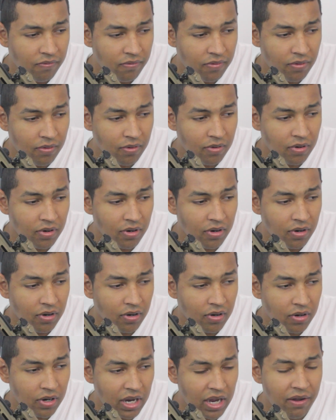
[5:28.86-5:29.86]
4.
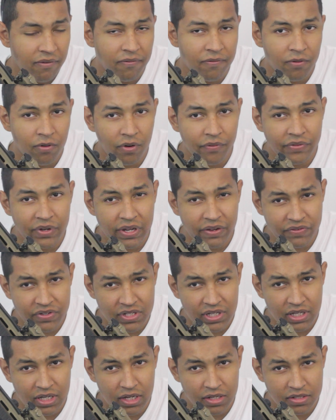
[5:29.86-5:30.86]
I have 4
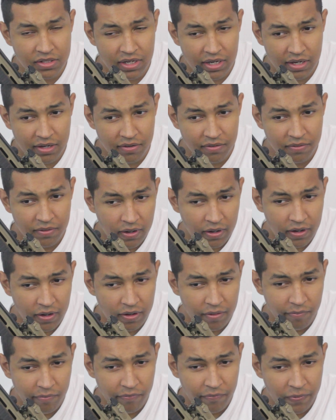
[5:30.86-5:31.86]
VFC guns now.
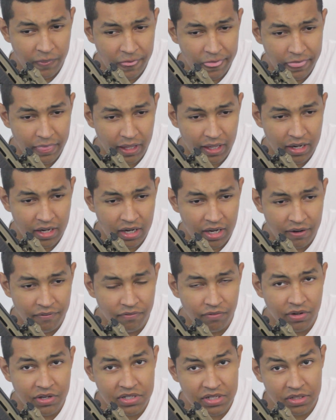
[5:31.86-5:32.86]
And
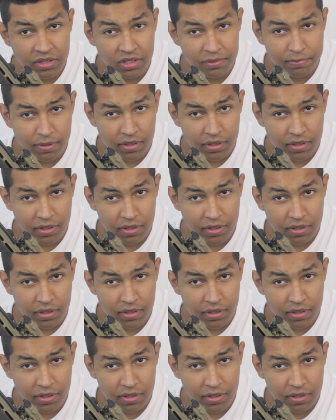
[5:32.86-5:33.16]
I've recently